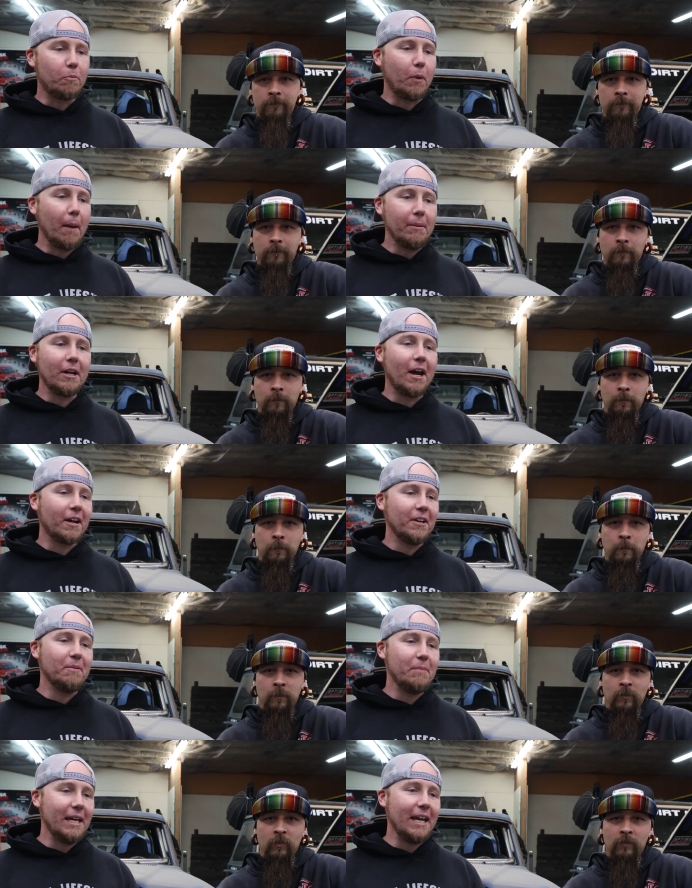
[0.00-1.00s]
Speaker 1: They're probably not going
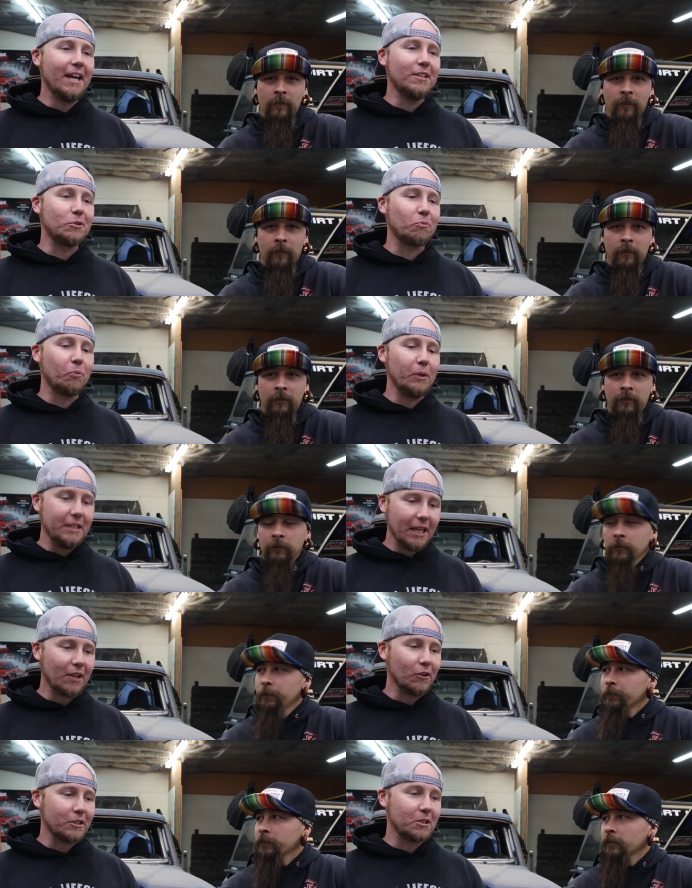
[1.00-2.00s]
to be as
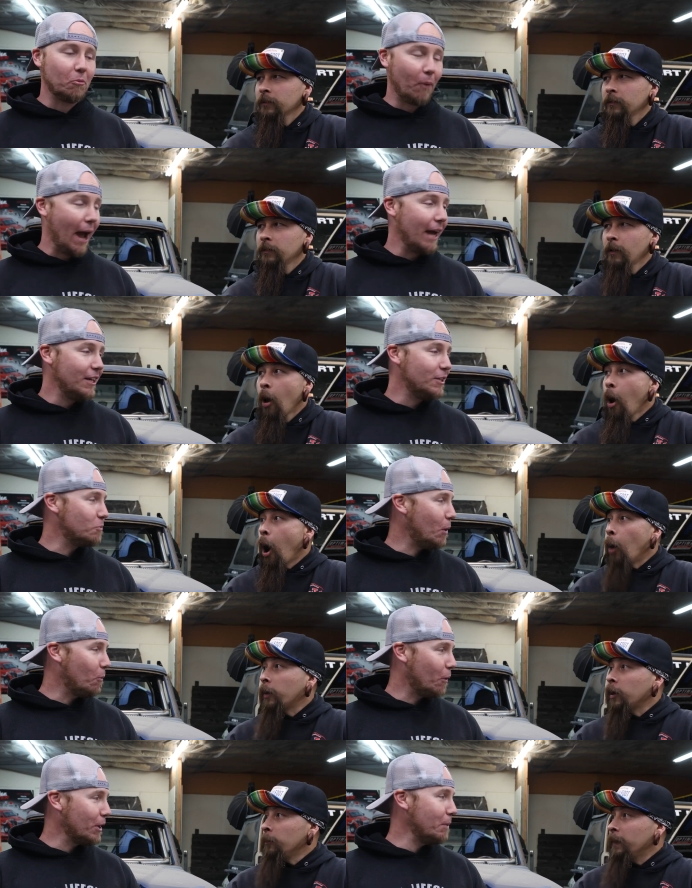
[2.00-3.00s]
ridiculous and ratty as what
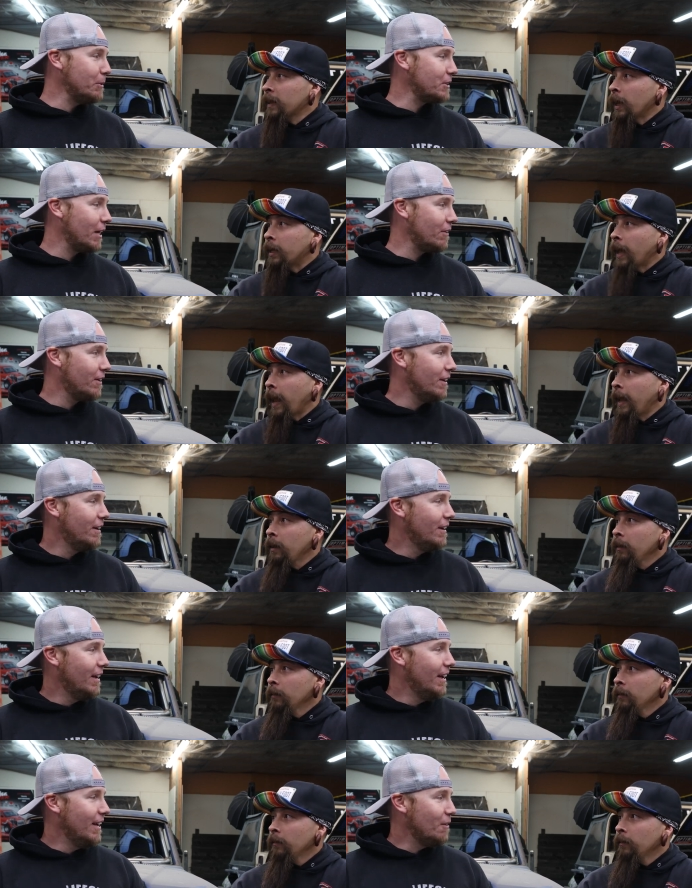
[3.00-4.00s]
we are going to put like together. Gang?
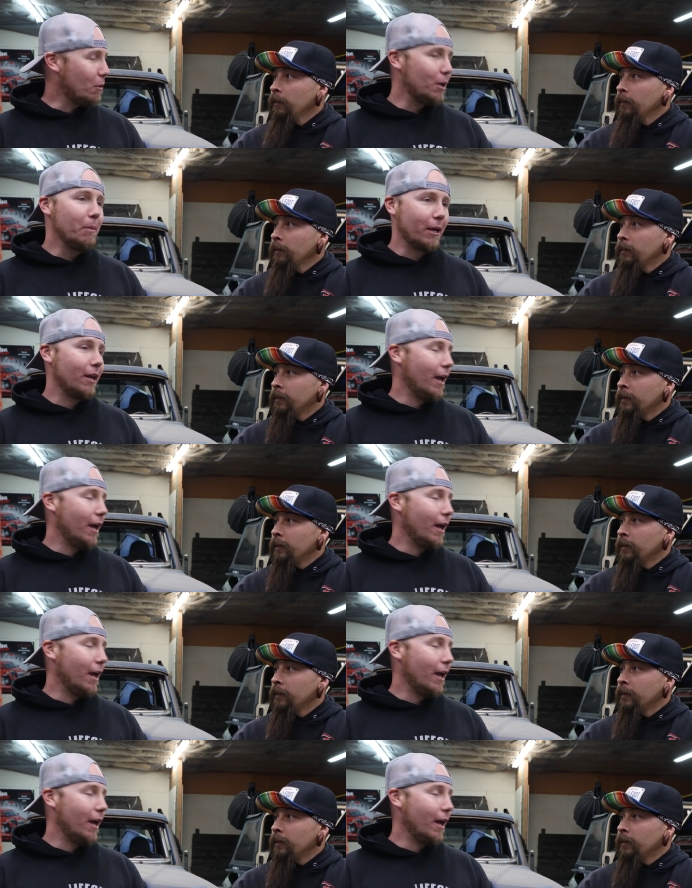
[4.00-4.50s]
We're going to